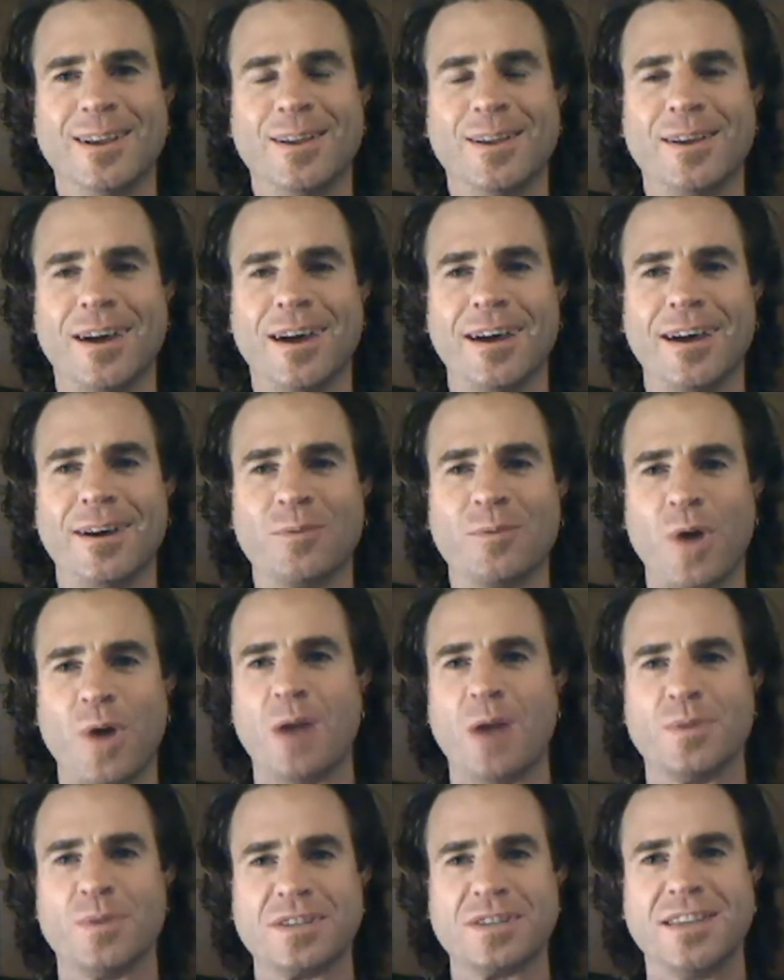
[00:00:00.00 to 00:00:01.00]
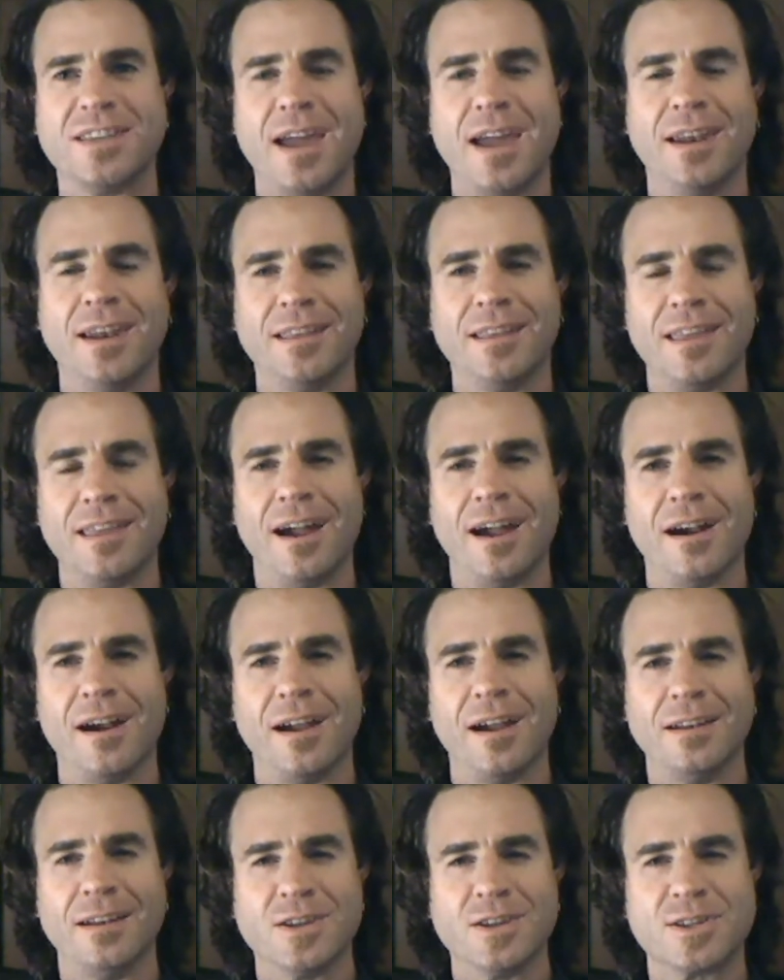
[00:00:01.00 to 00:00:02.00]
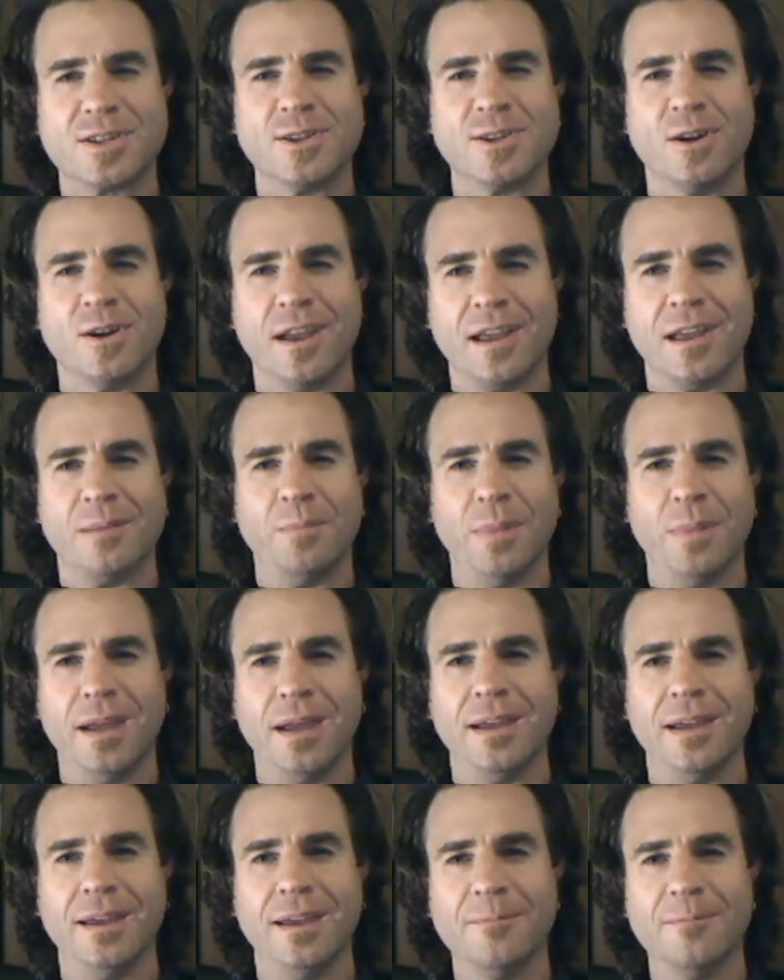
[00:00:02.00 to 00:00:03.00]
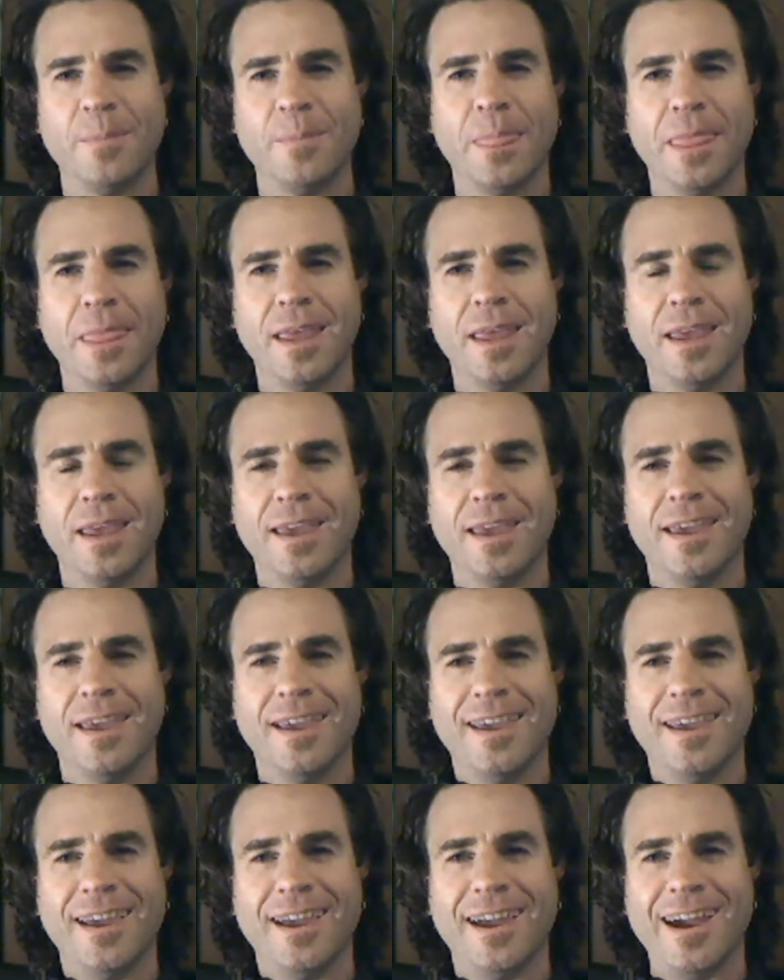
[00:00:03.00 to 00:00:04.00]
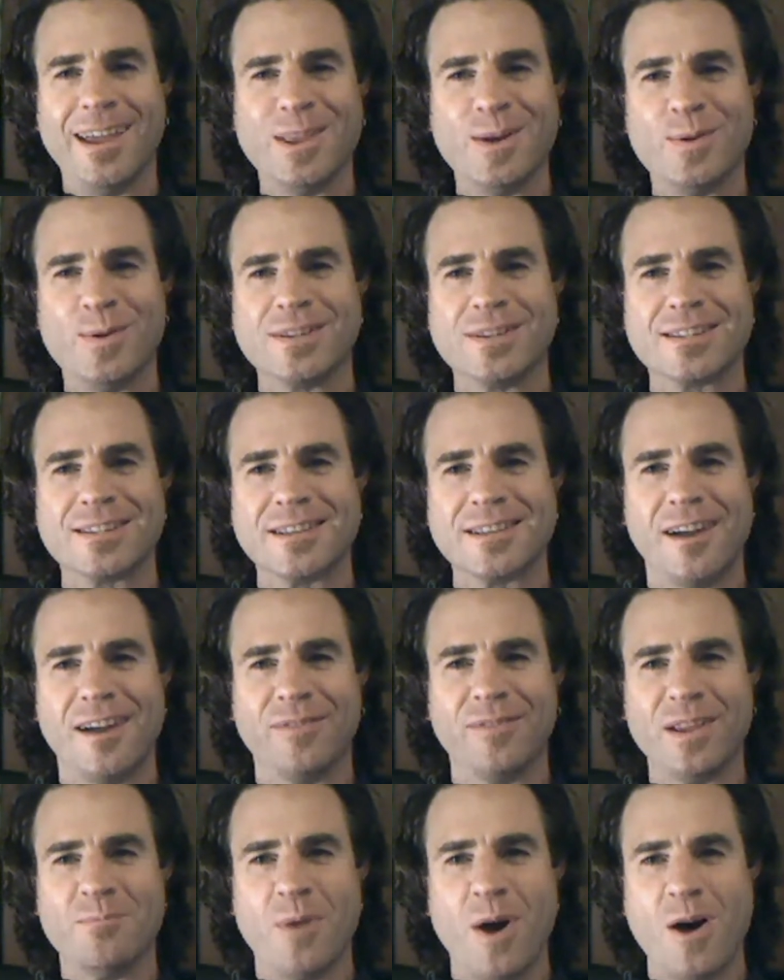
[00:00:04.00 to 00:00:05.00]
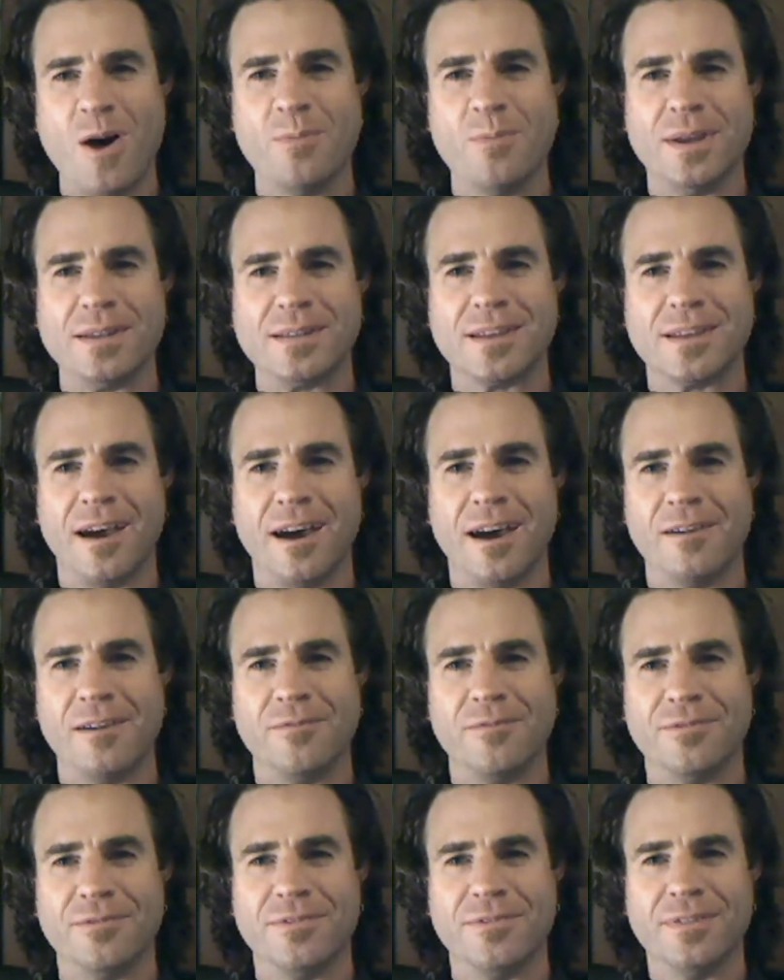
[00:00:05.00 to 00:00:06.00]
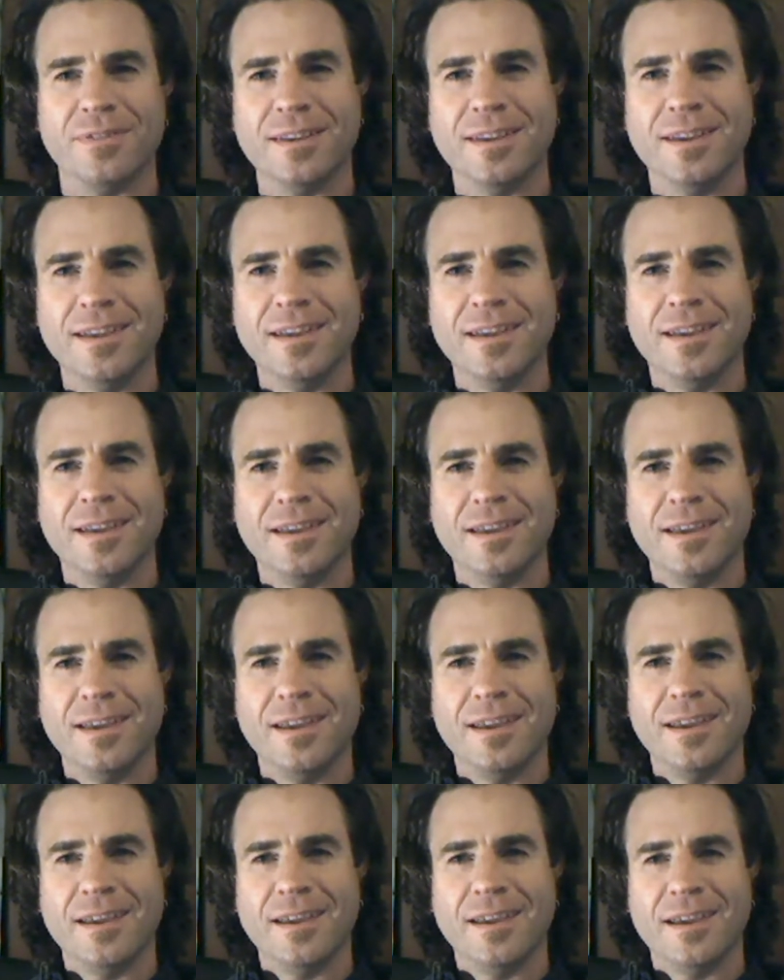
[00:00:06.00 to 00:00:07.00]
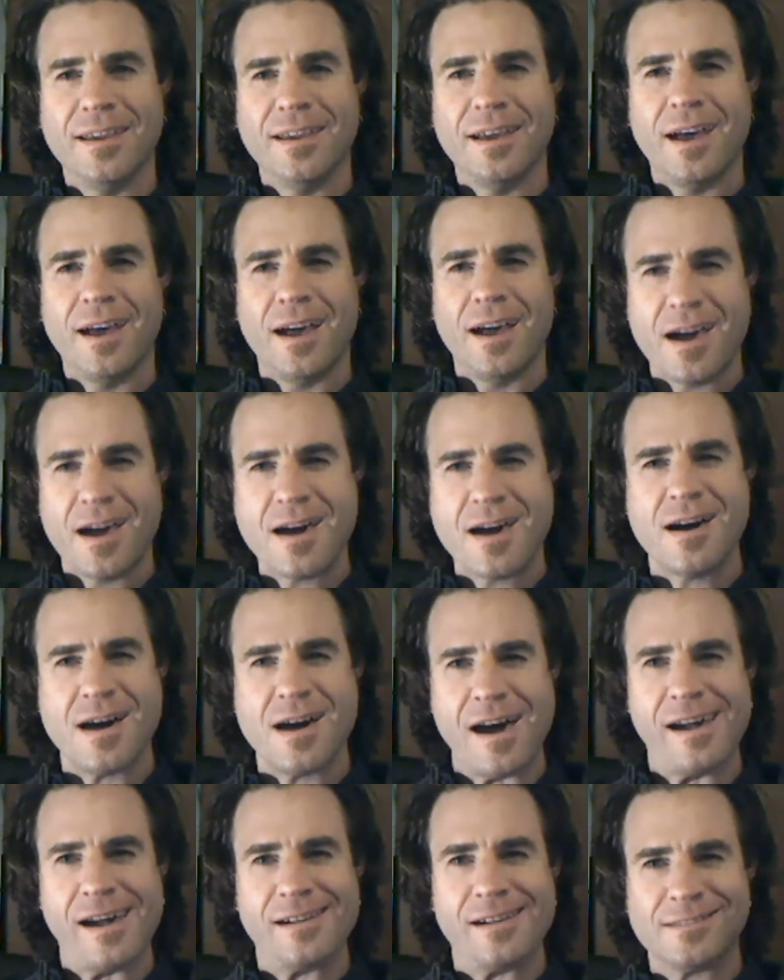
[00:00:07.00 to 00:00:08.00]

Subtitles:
Ron was standing there and just looking at me, and there was this lovely moment of, huh.